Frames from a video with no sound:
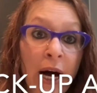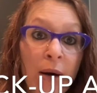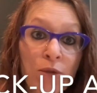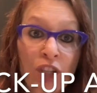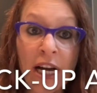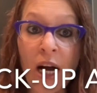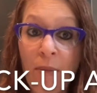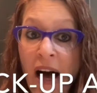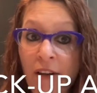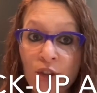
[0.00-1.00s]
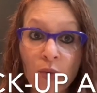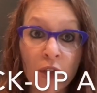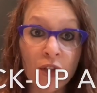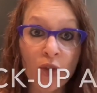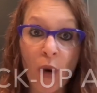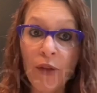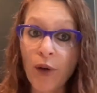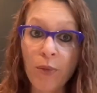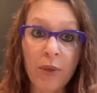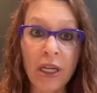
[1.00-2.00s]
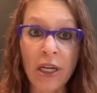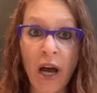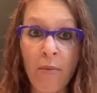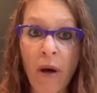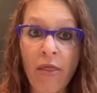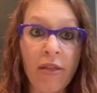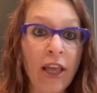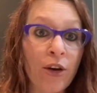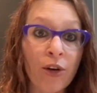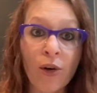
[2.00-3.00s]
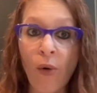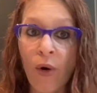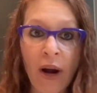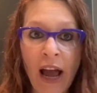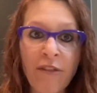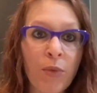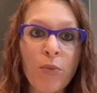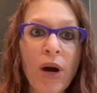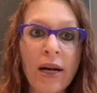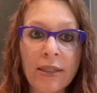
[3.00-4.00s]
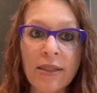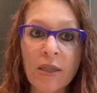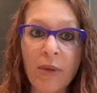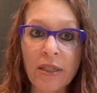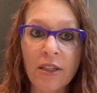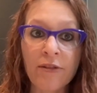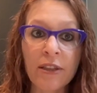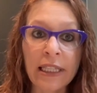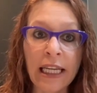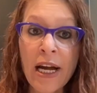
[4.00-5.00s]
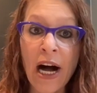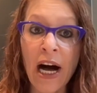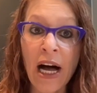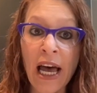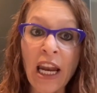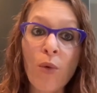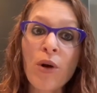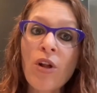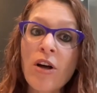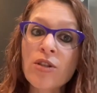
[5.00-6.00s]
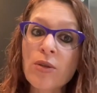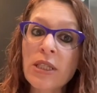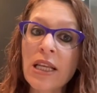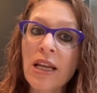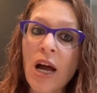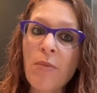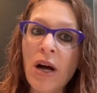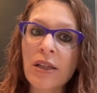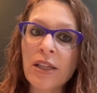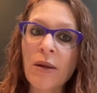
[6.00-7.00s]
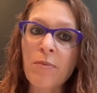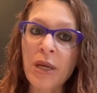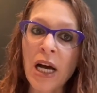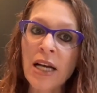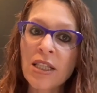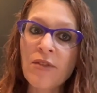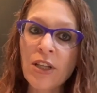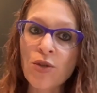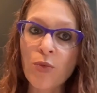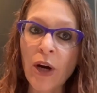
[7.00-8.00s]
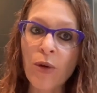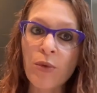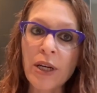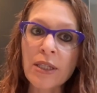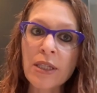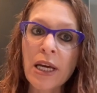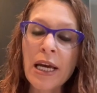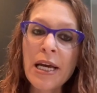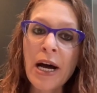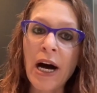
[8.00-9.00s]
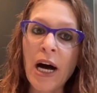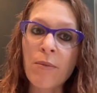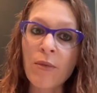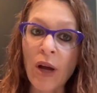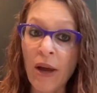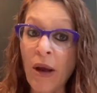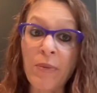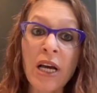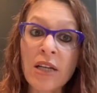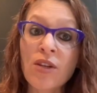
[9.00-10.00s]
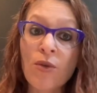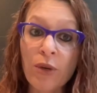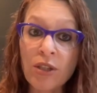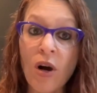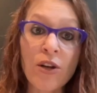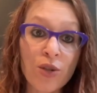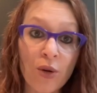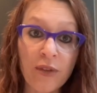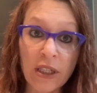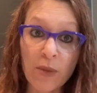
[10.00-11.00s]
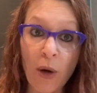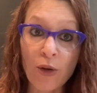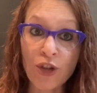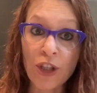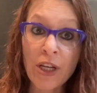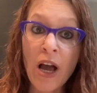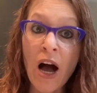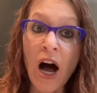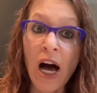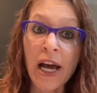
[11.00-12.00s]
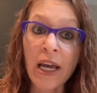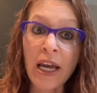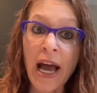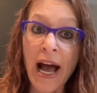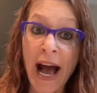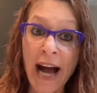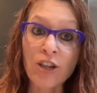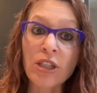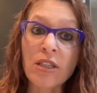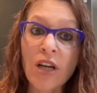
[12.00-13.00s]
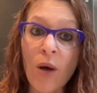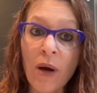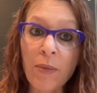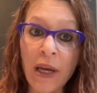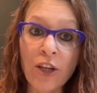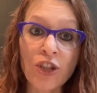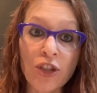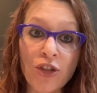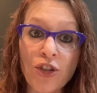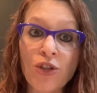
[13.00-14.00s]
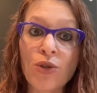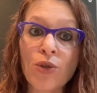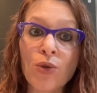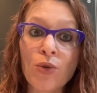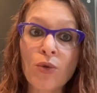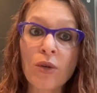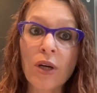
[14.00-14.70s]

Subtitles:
checkup afterwards, whether it be a month later or everyone practices a bit differently. And I will also say that because of this rare risk and because of the risk also of expulsion, I actually tell my patients to